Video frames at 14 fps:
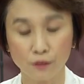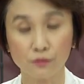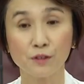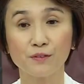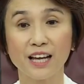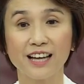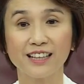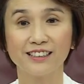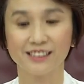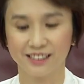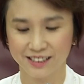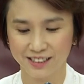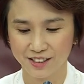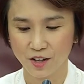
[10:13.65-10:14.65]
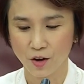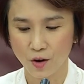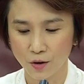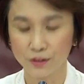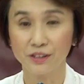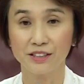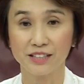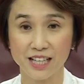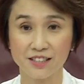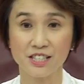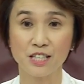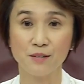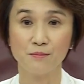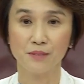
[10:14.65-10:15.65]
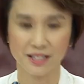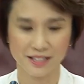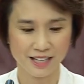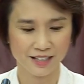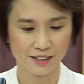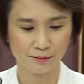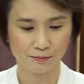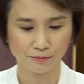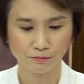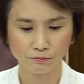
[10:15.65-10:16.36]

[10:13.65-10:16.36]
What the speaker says: of the flag on their team attire.